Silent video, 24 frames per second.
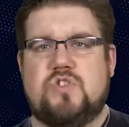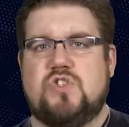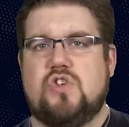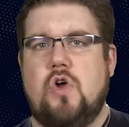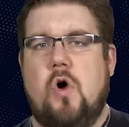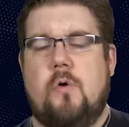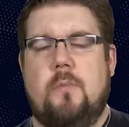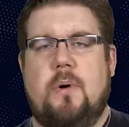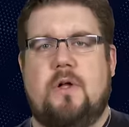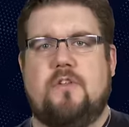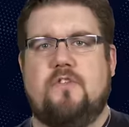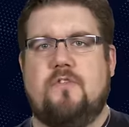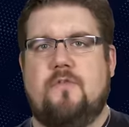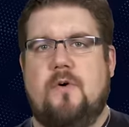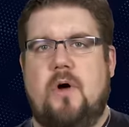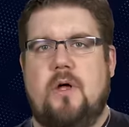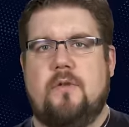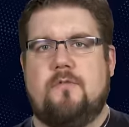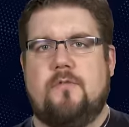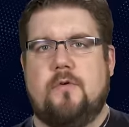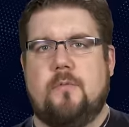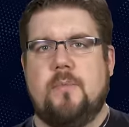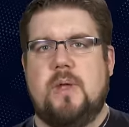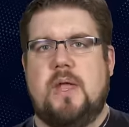so much
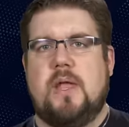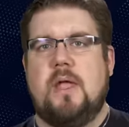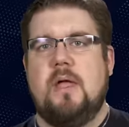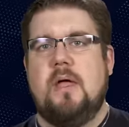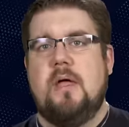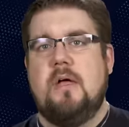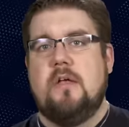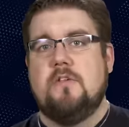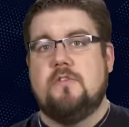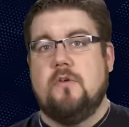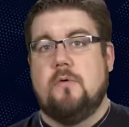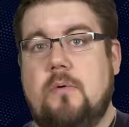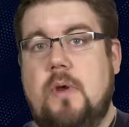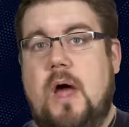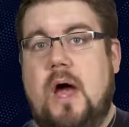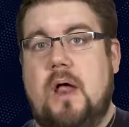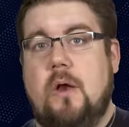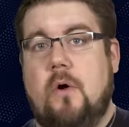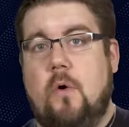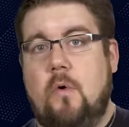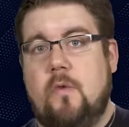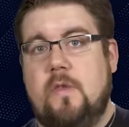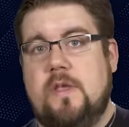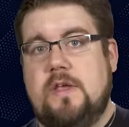fun for me. So
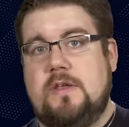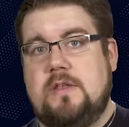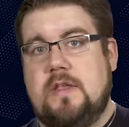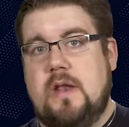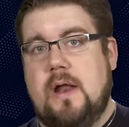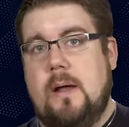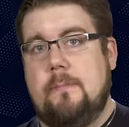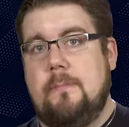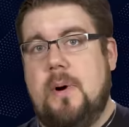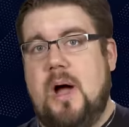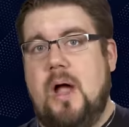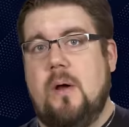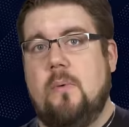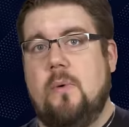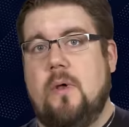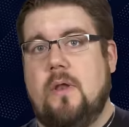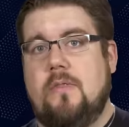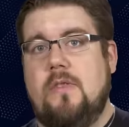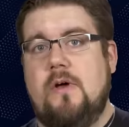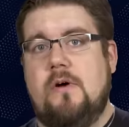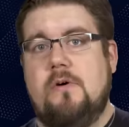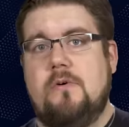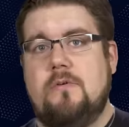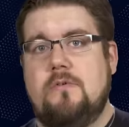not only did I buy
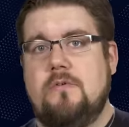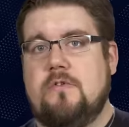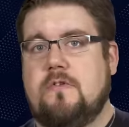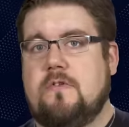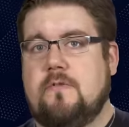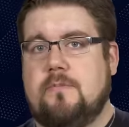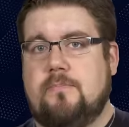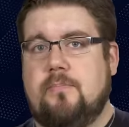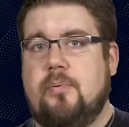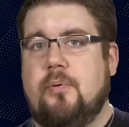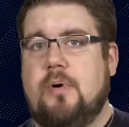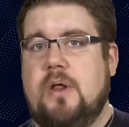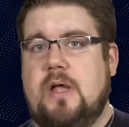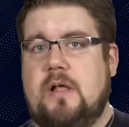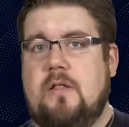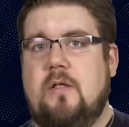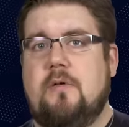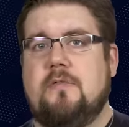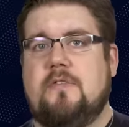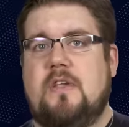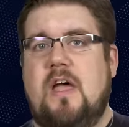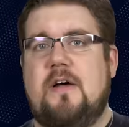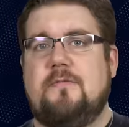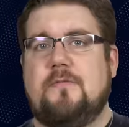one of those pretty
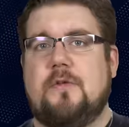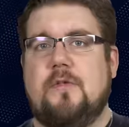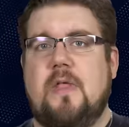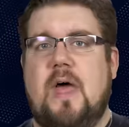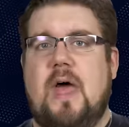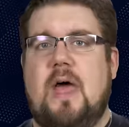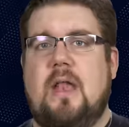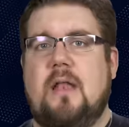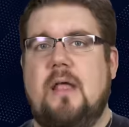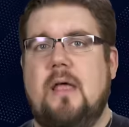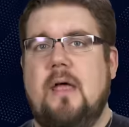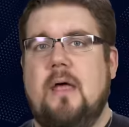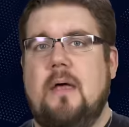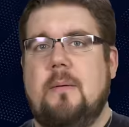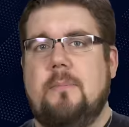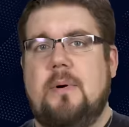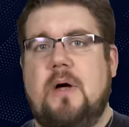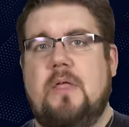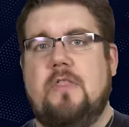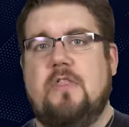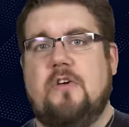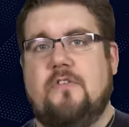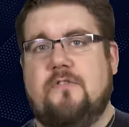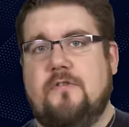close after that,
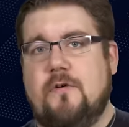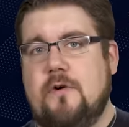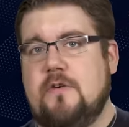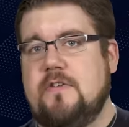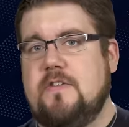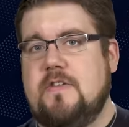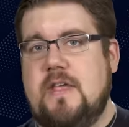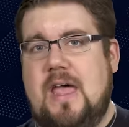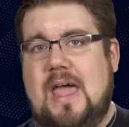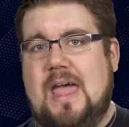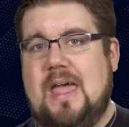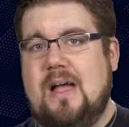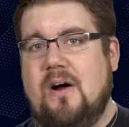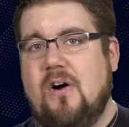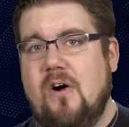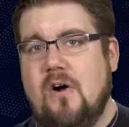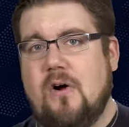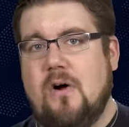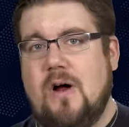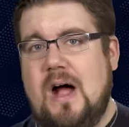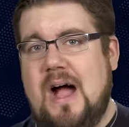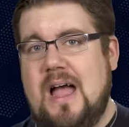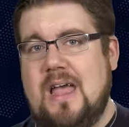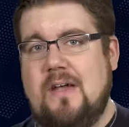but the first
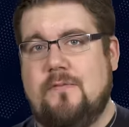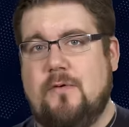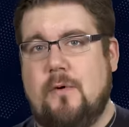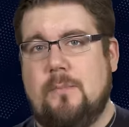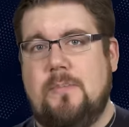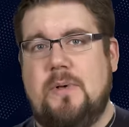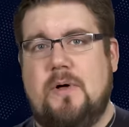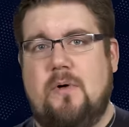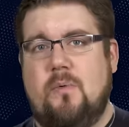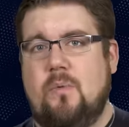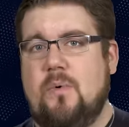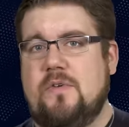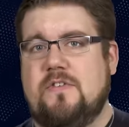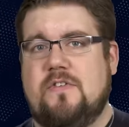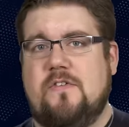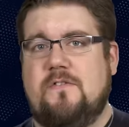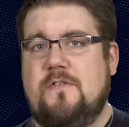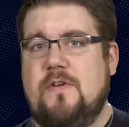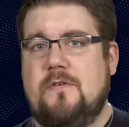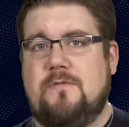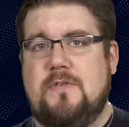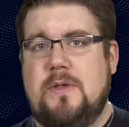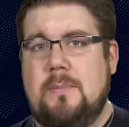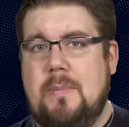AR I ever built was
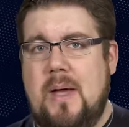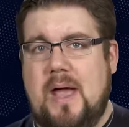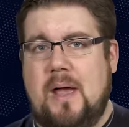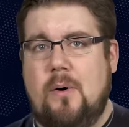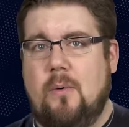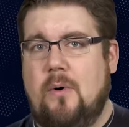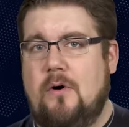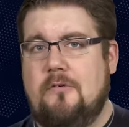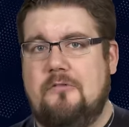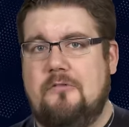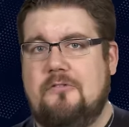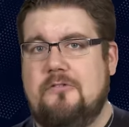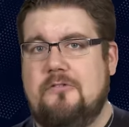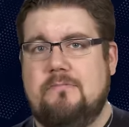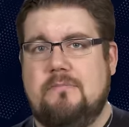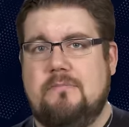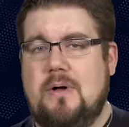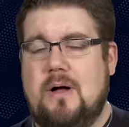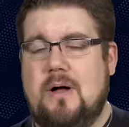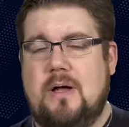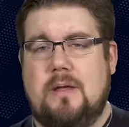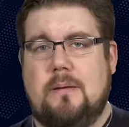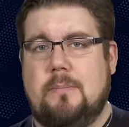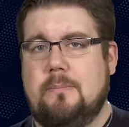a 50 Beowulf.
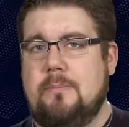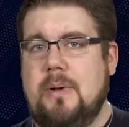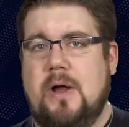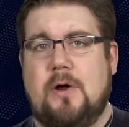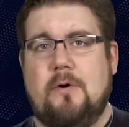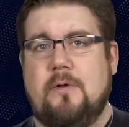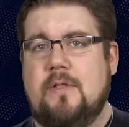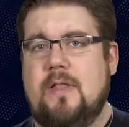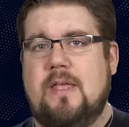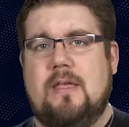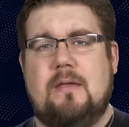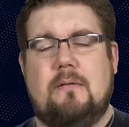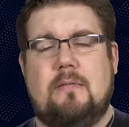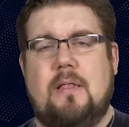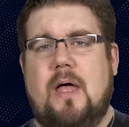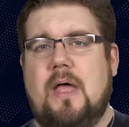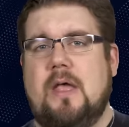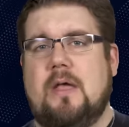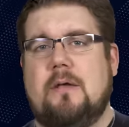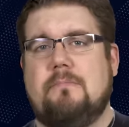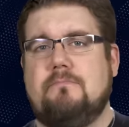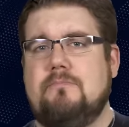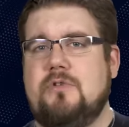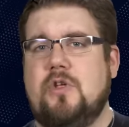I apparently
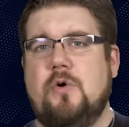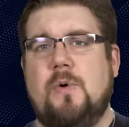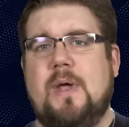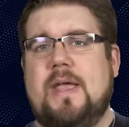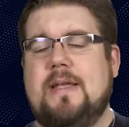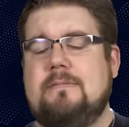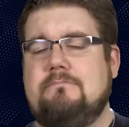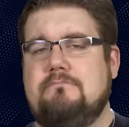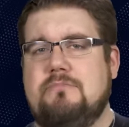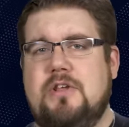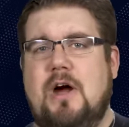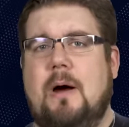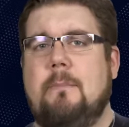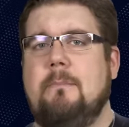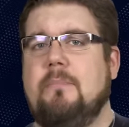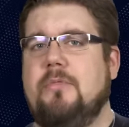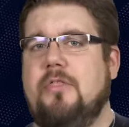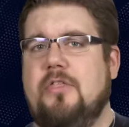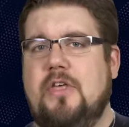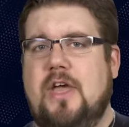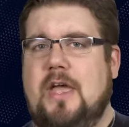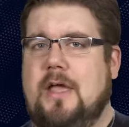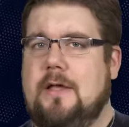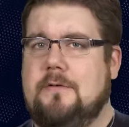like doing
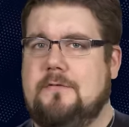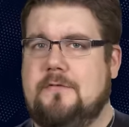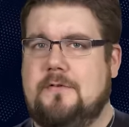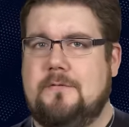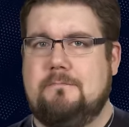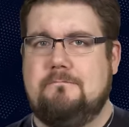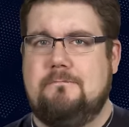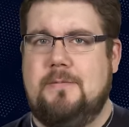dumb things.